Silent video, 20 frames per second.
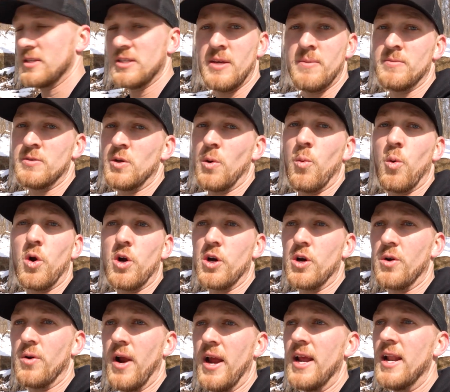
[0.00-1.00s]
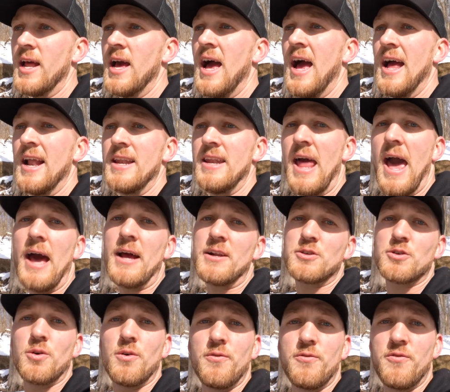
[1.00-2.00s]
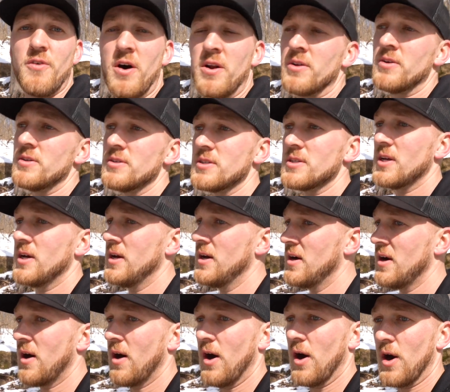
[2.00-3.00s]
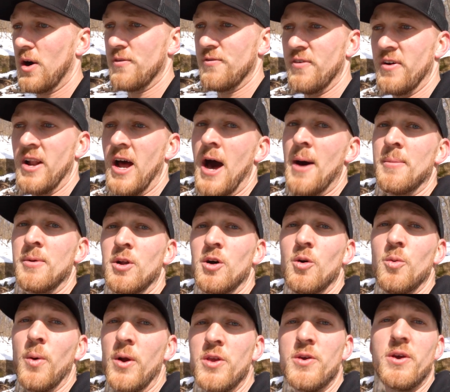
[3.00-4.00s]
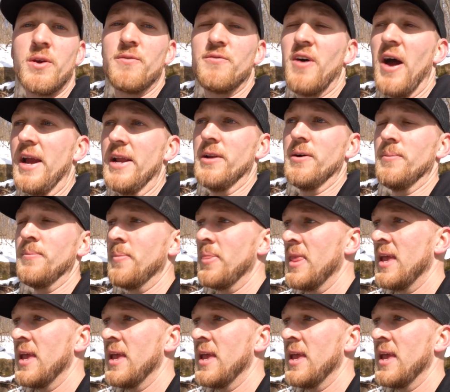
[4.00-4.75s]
seems to work great. Natural funnels are phenomenal when you can find them,